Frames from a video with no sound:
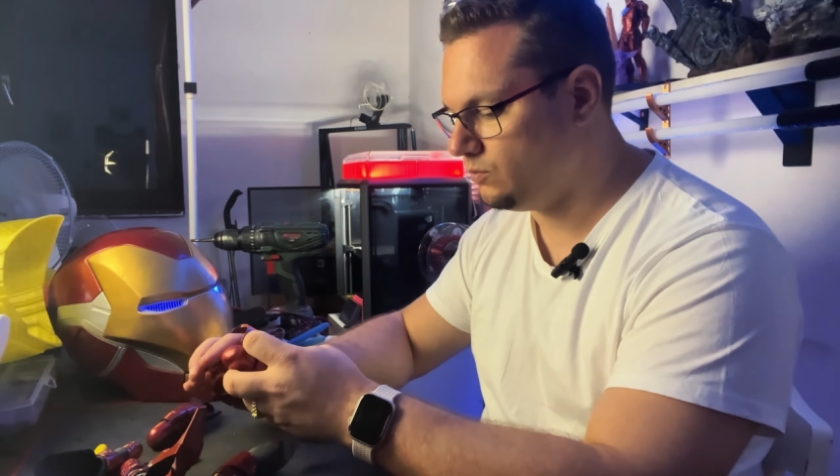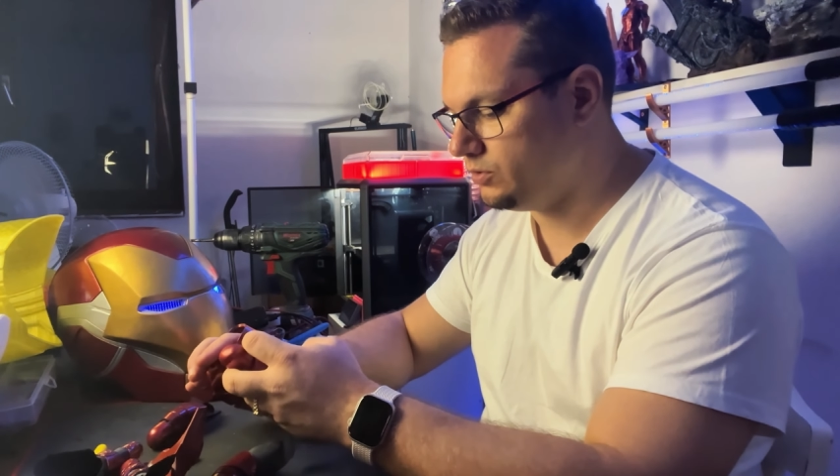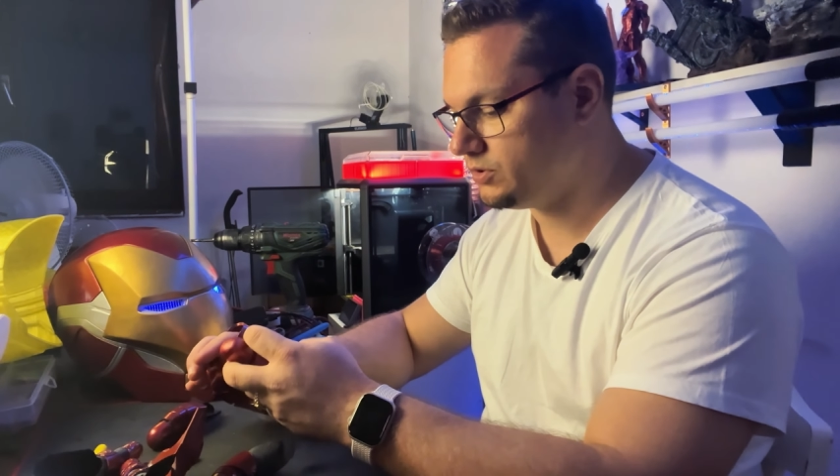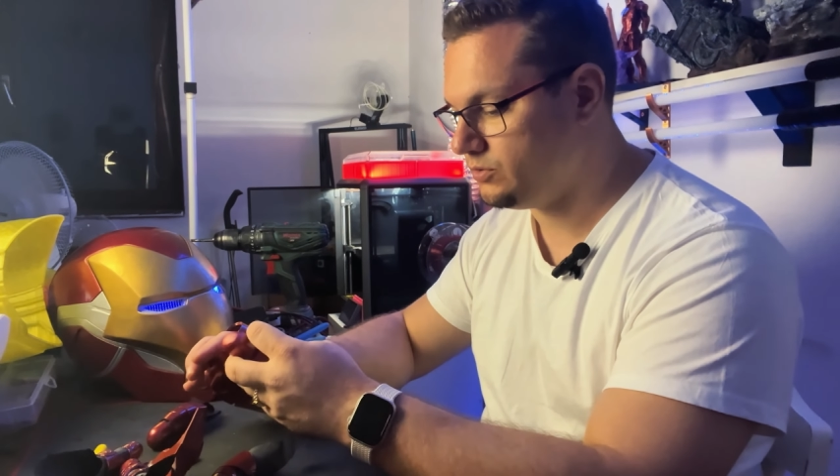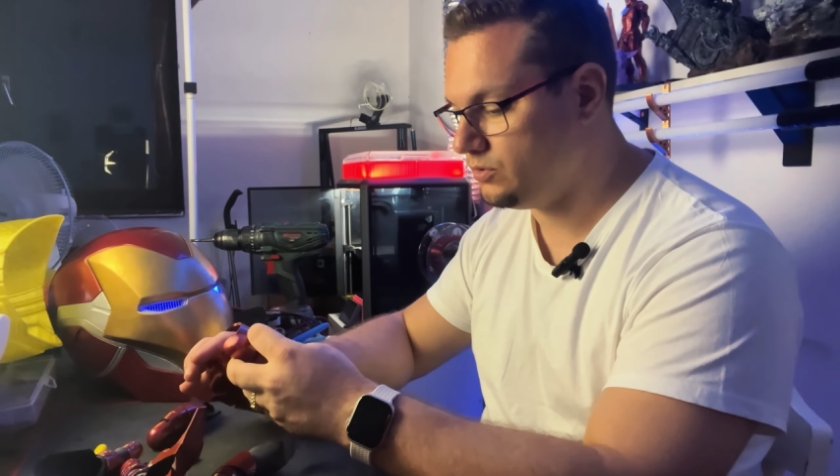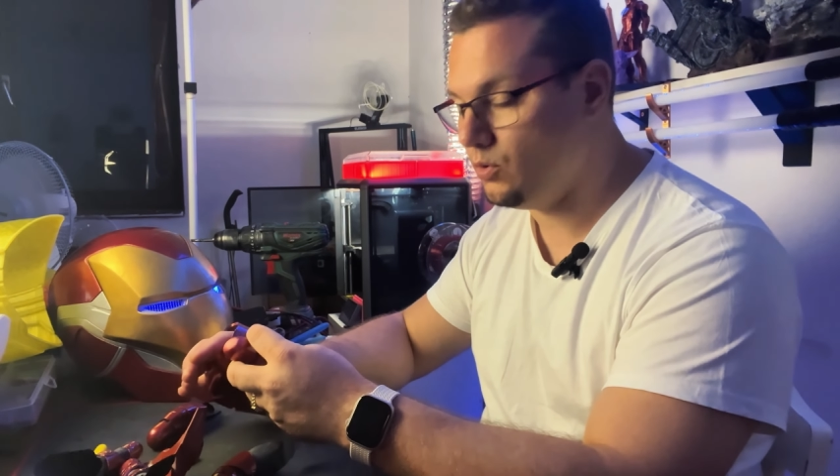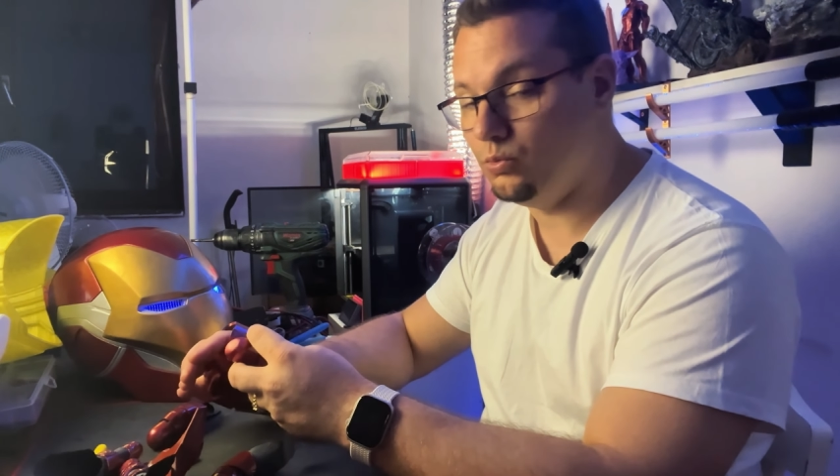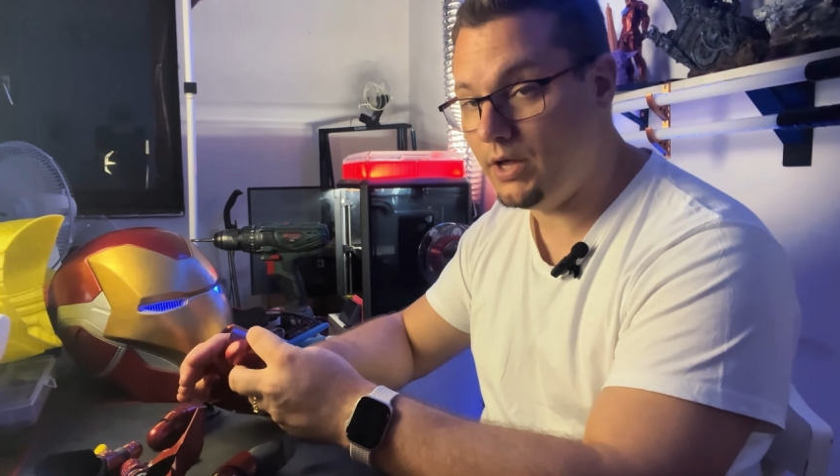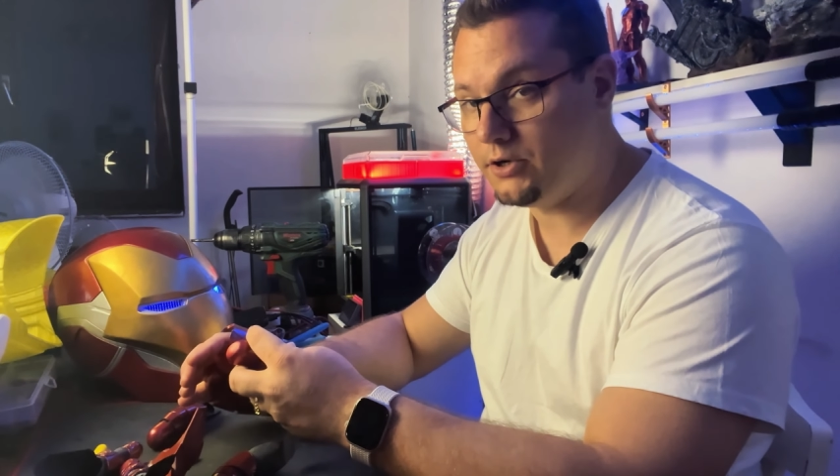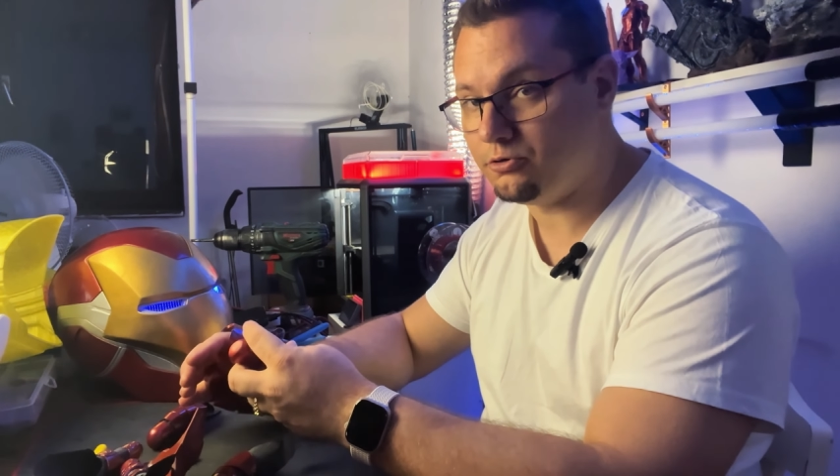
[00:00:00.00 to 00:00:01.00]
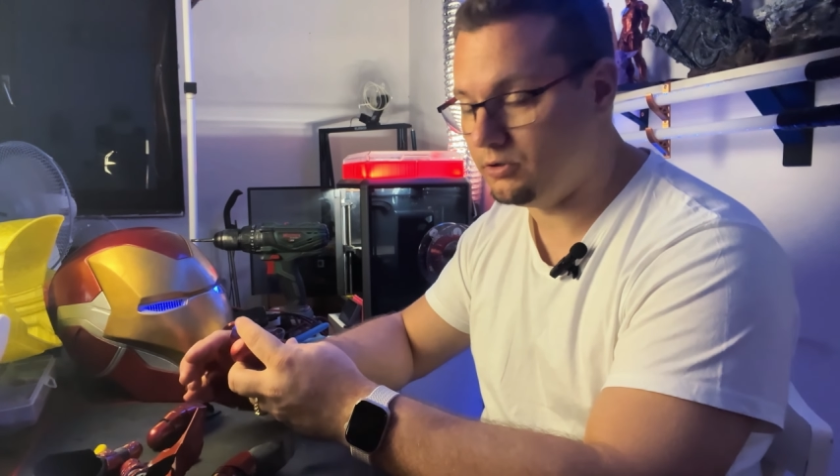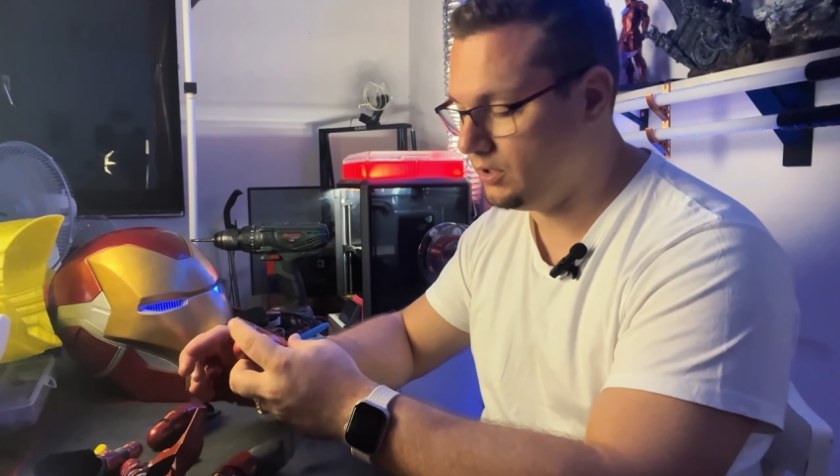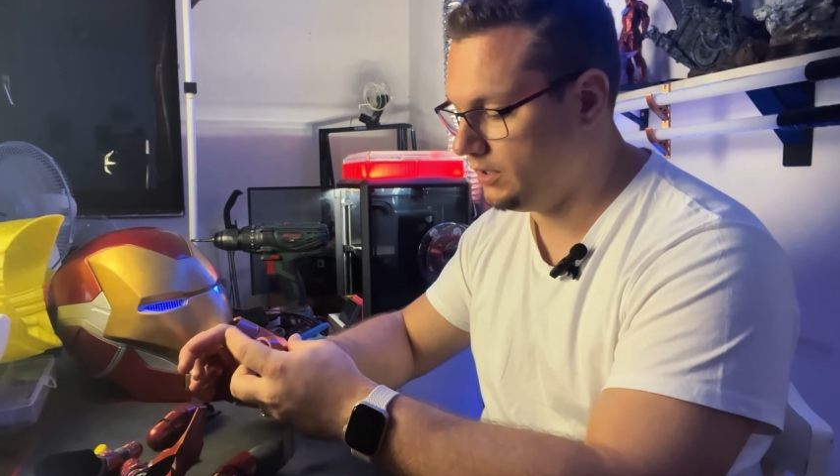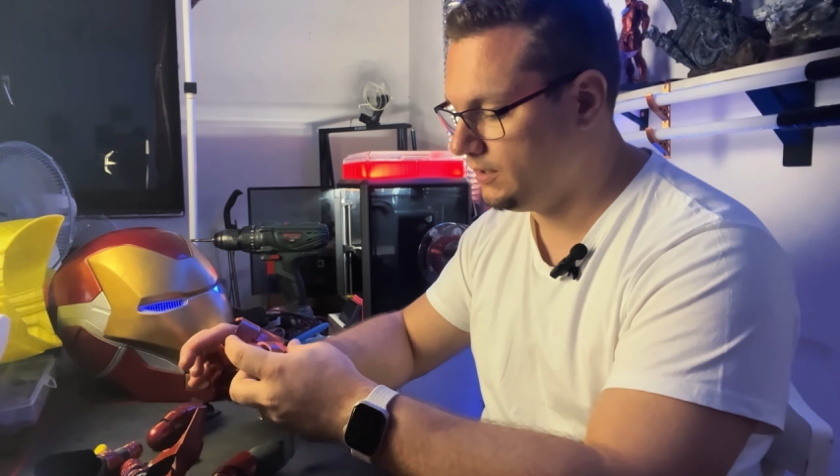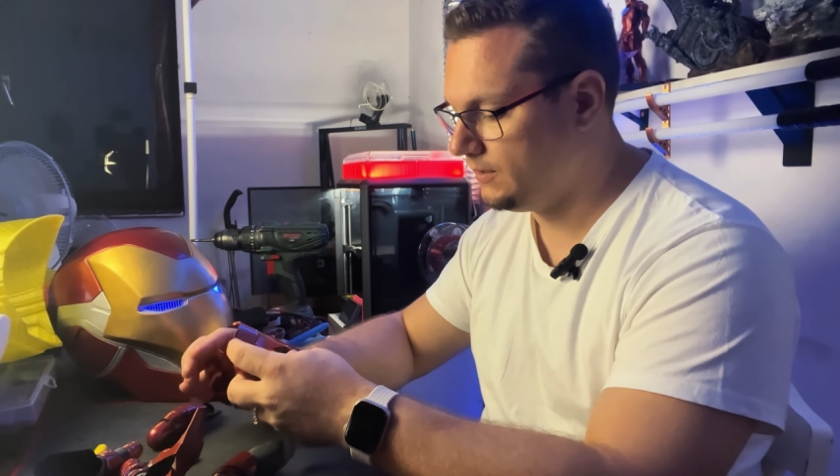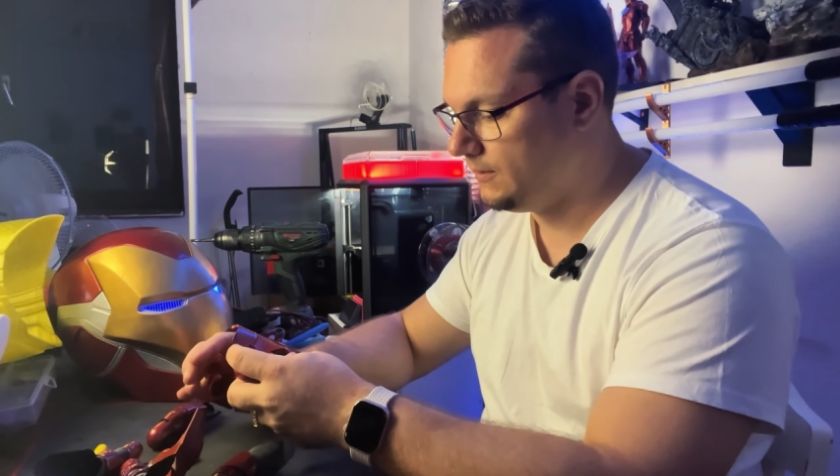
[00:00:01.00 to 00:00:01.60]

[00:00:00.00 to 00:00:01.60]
wants to go naturally.